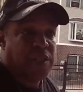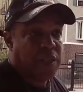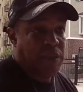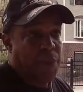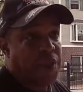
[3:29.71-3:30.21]

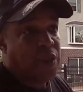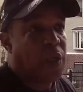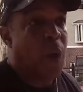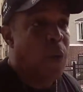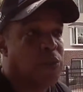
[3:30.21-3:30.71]
within the
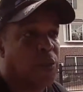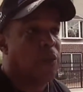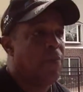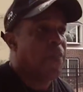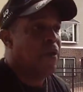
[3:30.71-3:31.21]

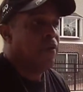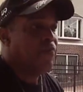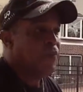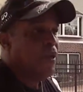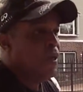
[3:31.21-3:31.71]
culture,
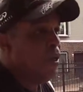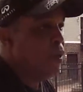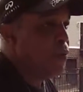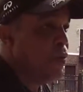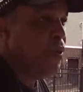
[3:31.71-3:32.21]
you
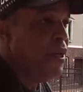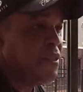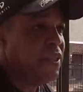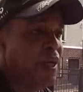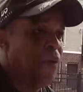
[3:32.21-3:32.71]
know, you didn't
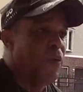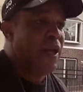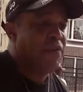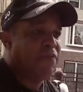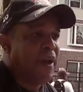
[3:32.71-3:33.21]
see a whole
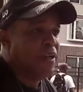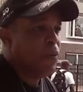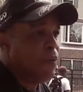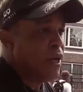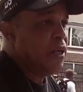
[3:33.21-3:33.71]
lot of fighting
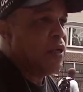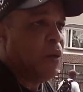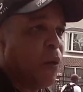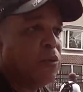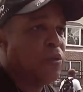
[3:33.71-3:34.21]
going on in the
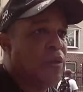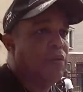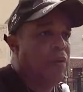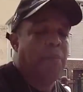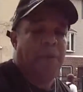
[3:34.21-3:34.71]
culture and
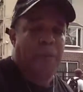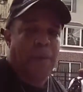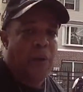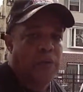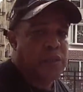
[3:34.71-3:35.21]
among the
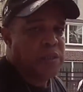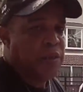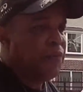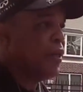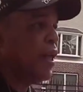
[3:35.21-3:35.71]
boroughs and
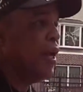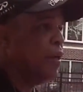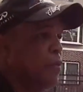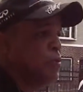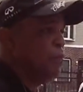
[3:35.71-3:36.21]
stuff like that.
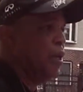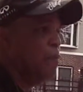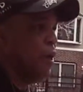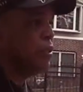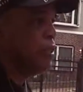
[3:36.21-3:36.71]
It was pretty
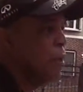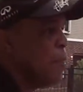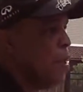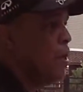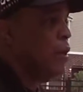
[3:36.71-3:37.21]
much,
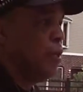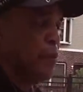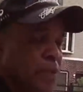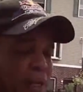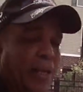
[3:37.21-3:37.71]

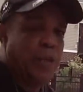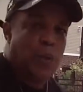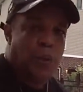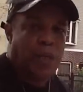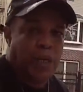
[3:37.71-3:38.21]
there was a lot of
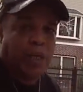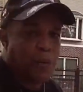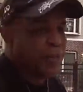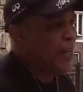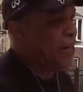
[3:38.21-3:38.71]
unity, and there
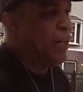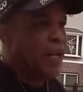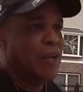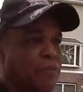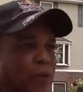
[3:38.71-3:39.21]
was a lot of
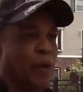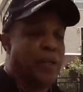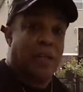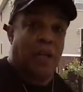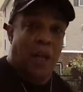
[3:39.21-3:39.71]
love, you know, and
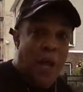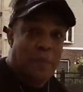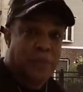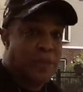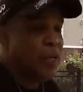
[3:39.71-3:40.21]
in the
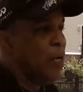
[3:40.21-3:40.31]
clubs.